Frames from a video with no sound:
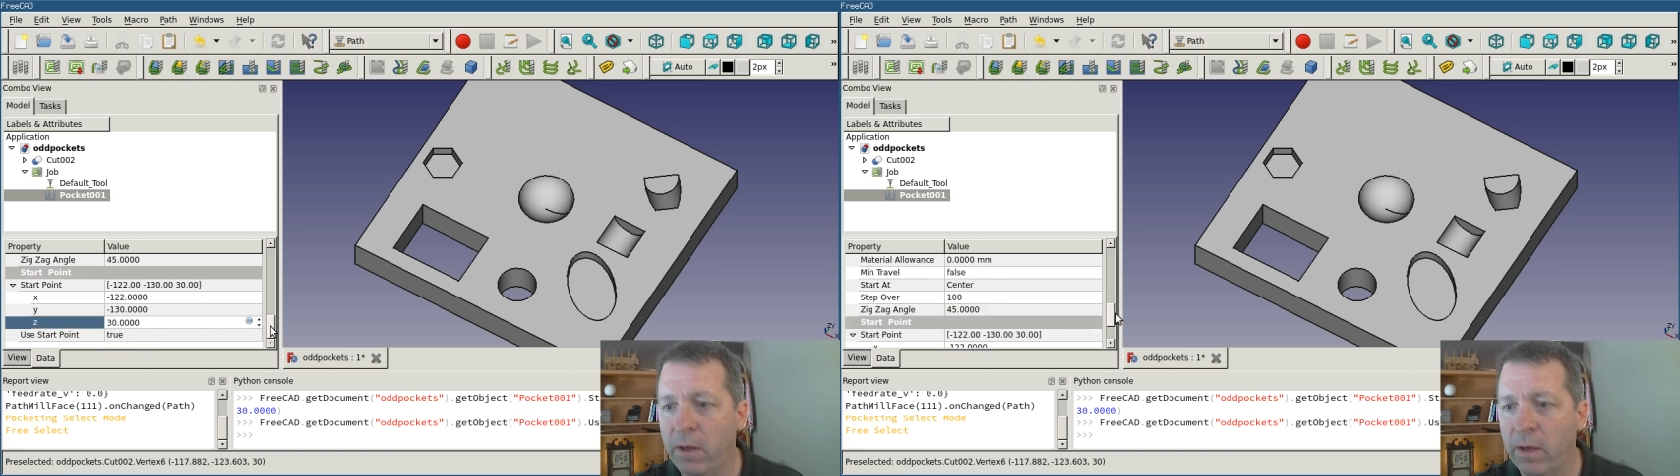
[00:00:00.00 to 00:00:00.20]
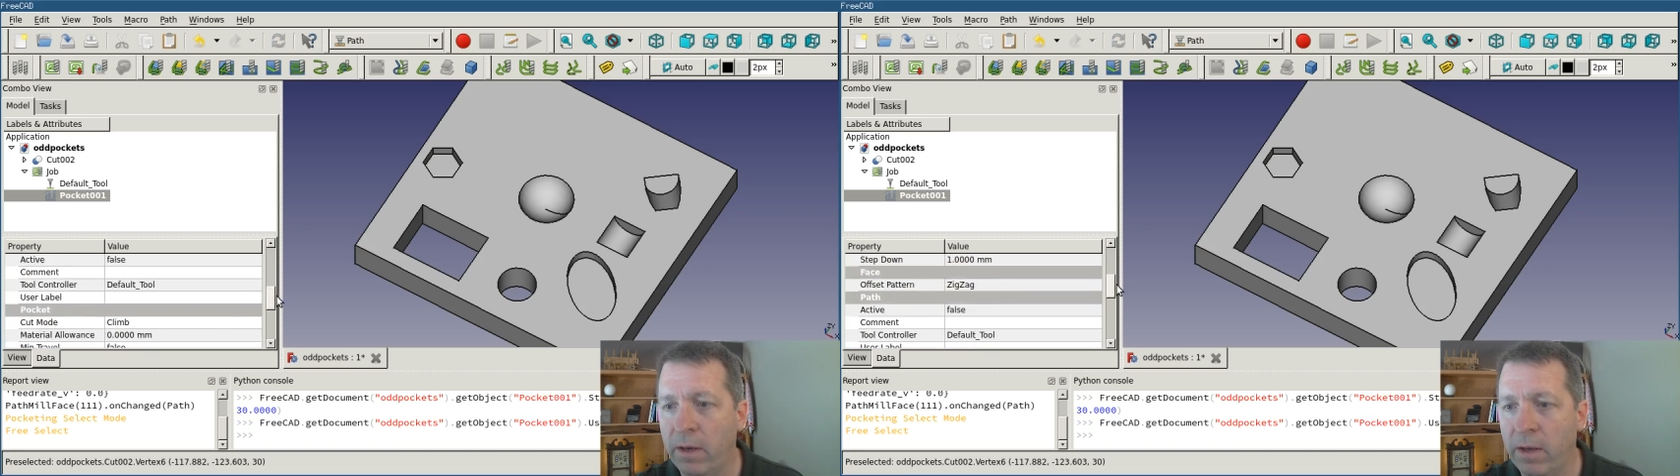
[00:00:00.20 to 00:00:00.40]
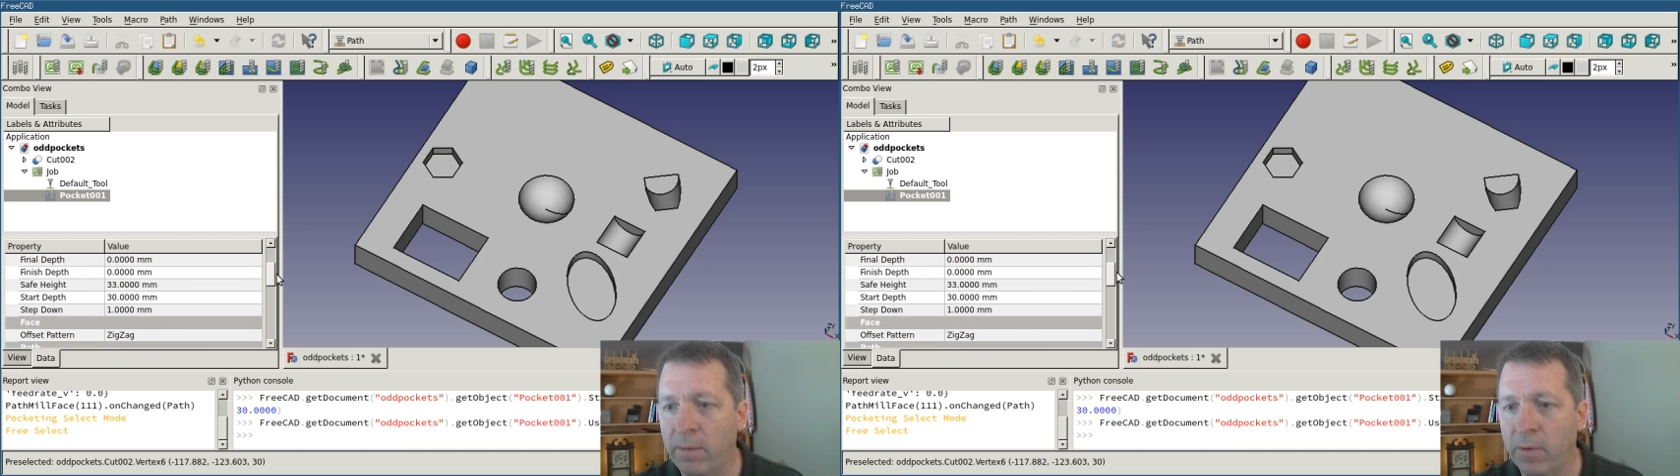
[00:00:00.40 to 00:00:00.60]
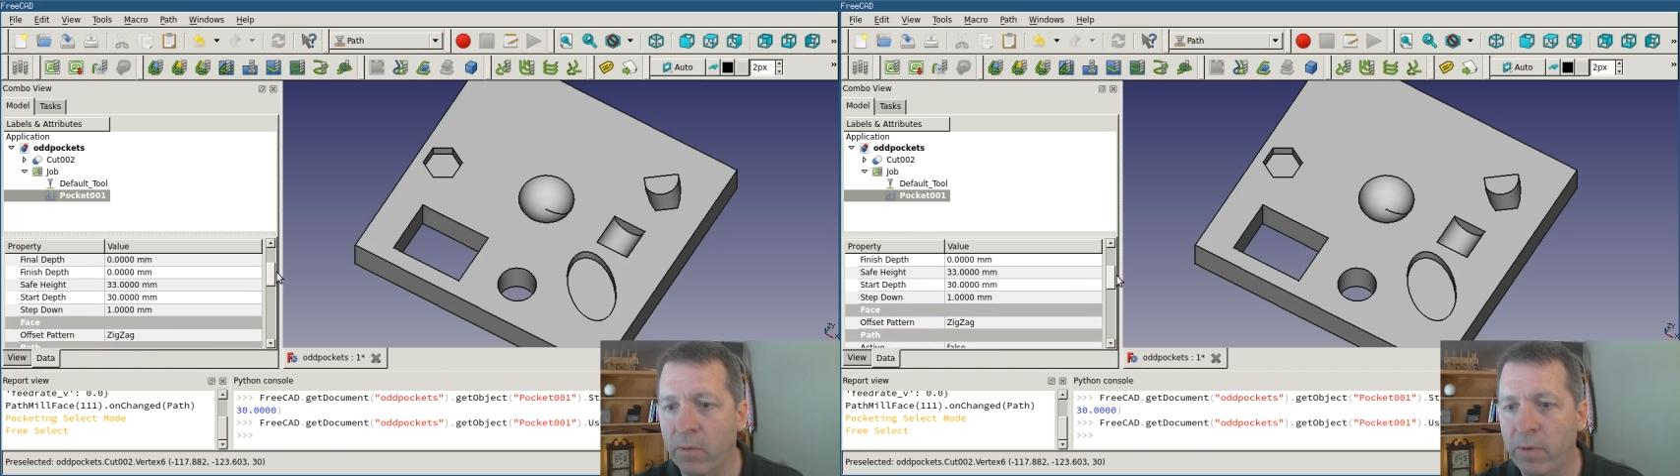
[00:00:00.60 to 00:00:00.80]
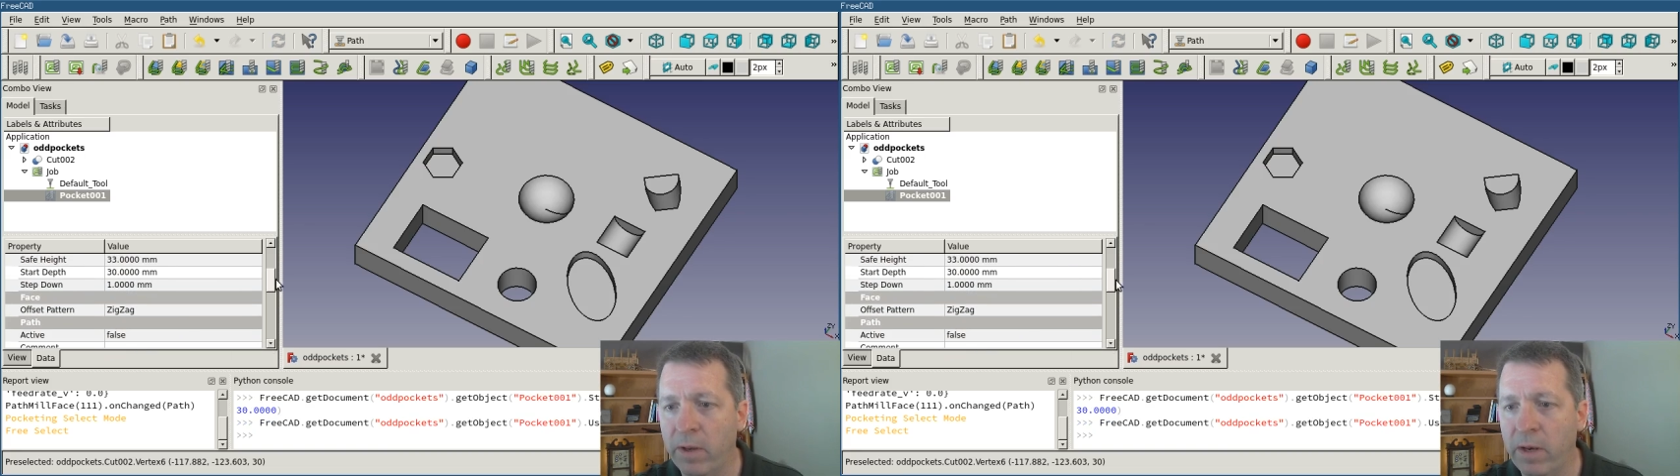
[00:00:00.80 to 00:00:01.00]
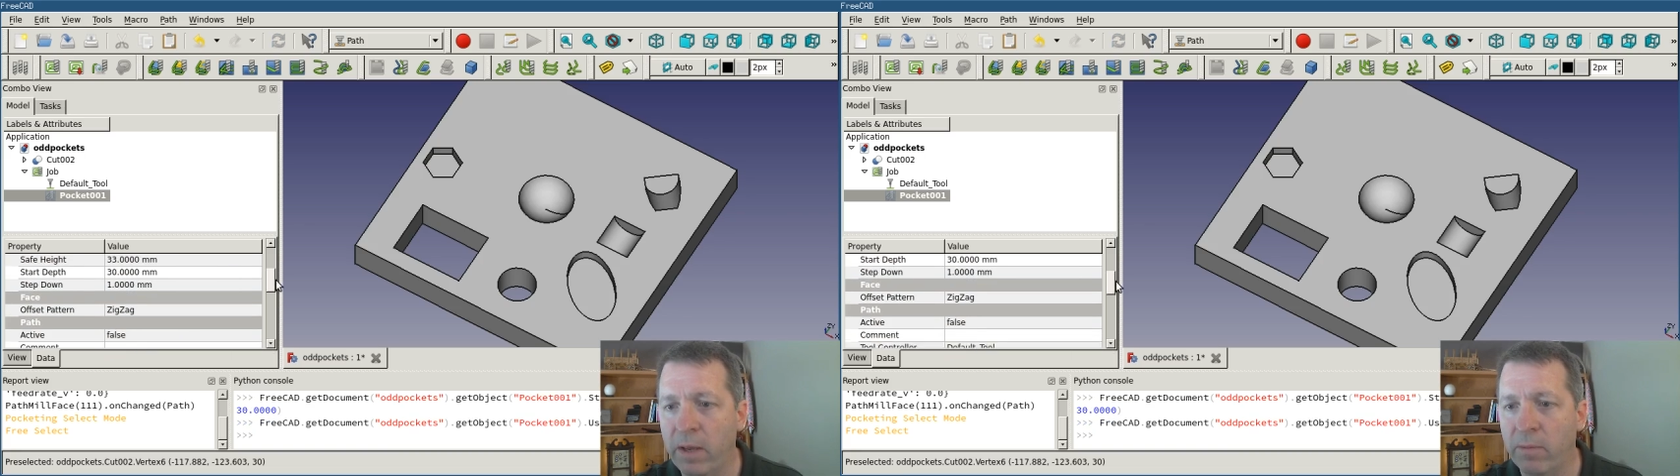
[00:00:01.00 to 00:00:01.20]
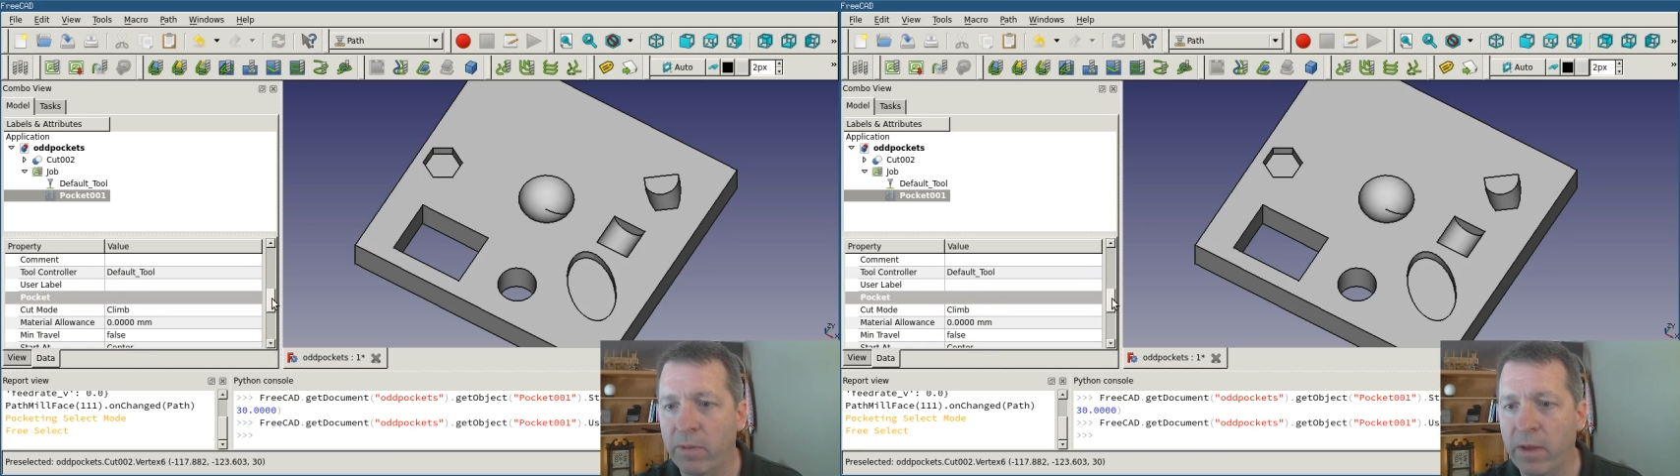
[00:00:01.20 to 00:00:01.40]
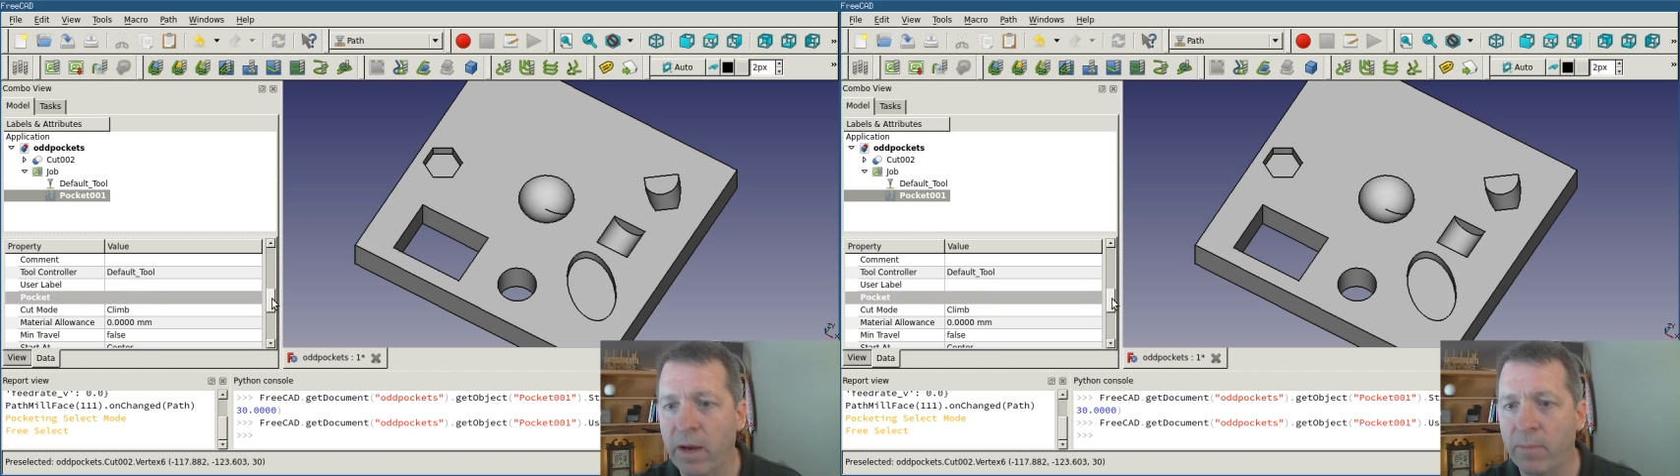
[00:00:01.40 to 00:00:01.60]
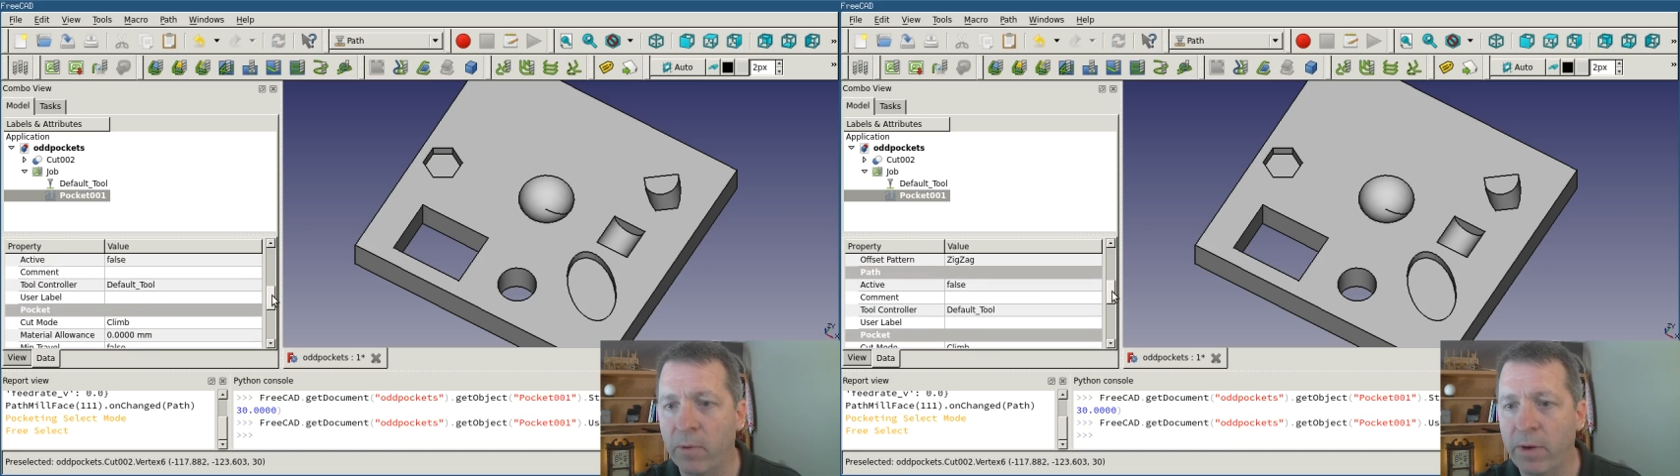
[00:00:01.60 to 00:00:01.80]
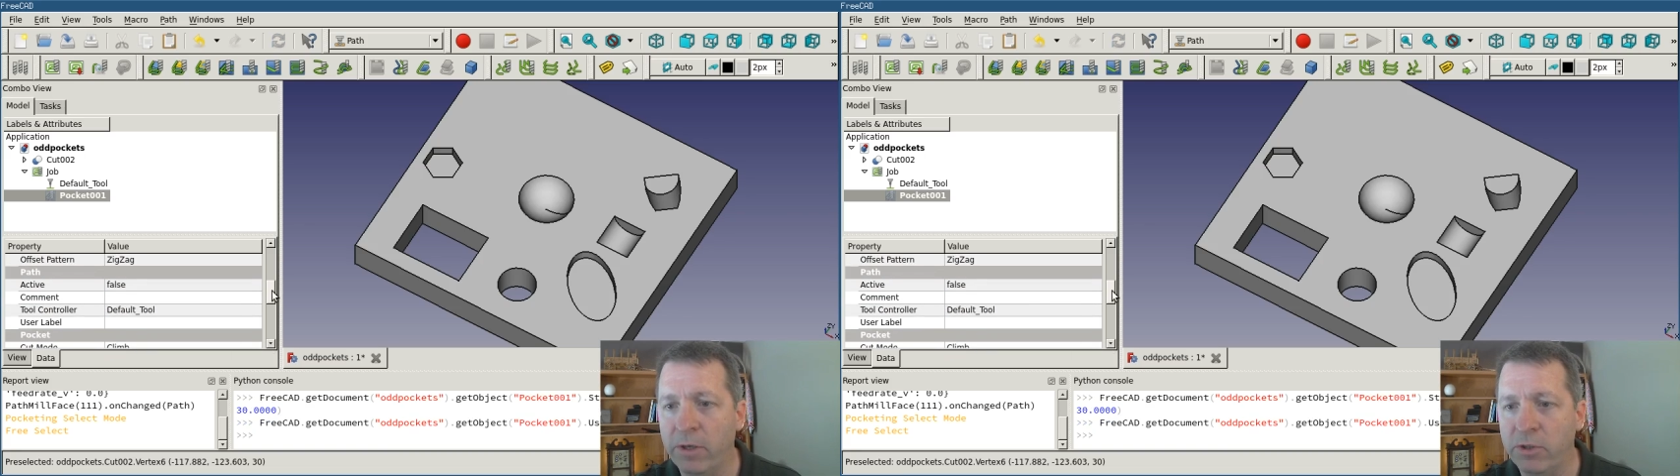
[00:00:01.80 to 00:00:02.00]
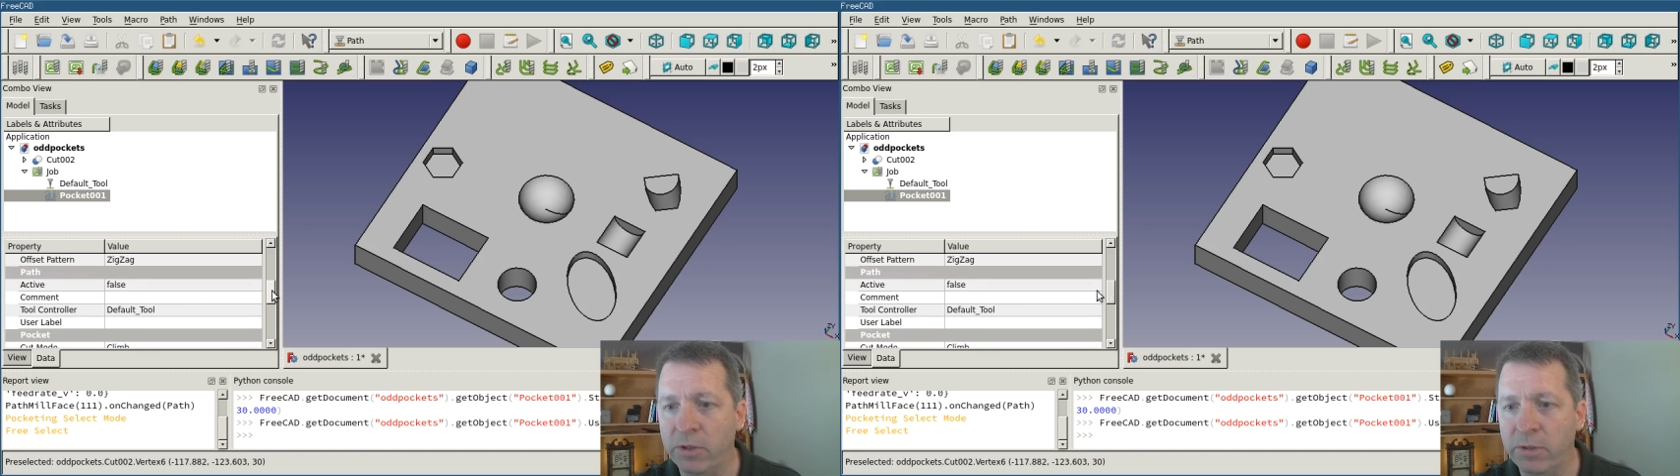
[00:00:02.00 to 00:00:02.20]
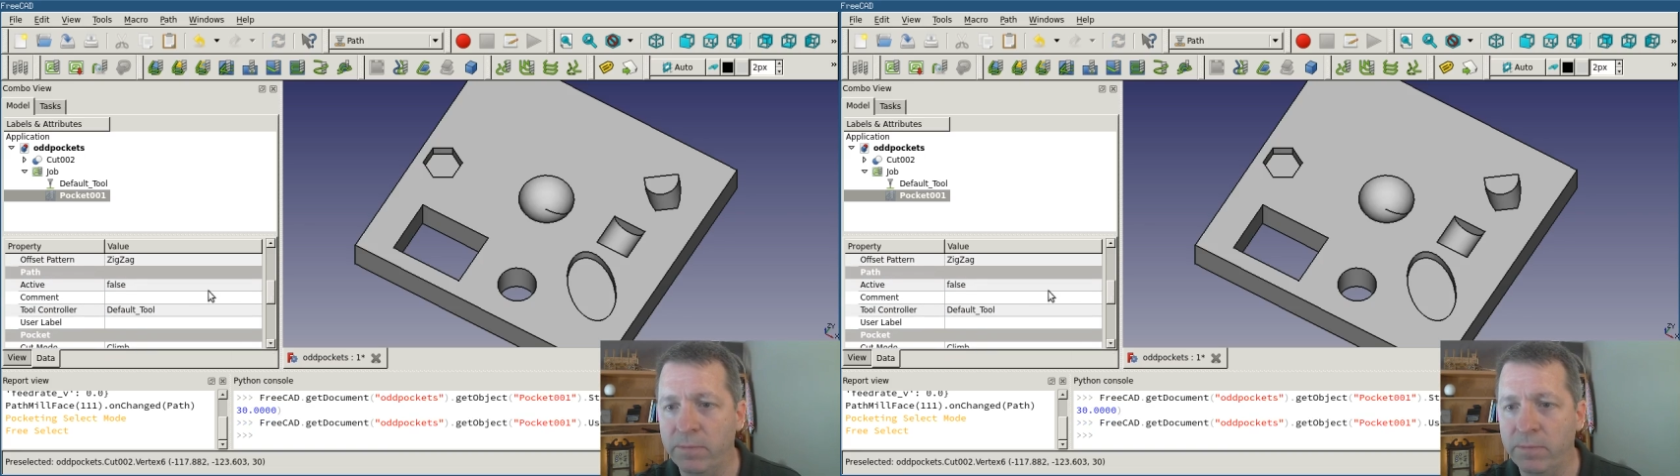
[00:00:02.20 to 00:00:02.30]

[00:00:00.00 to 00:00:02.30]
and now I'm going to re-enable the operation,